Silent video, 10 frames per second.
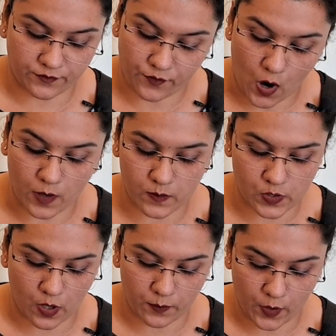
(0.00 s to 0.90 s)

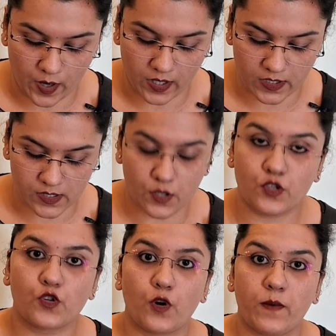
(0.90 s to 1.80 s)
forms or products
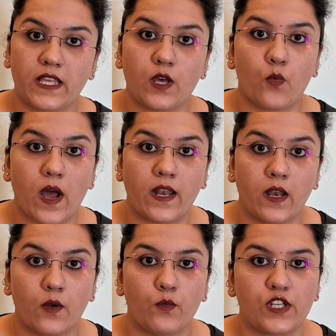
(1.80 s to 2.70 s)
should be the
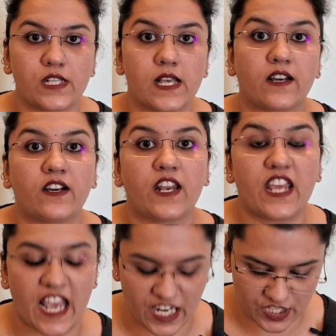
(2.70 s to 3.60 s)
one which is a
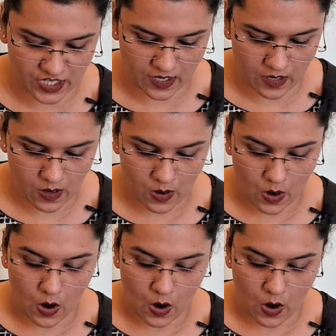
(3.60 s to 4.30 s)
creation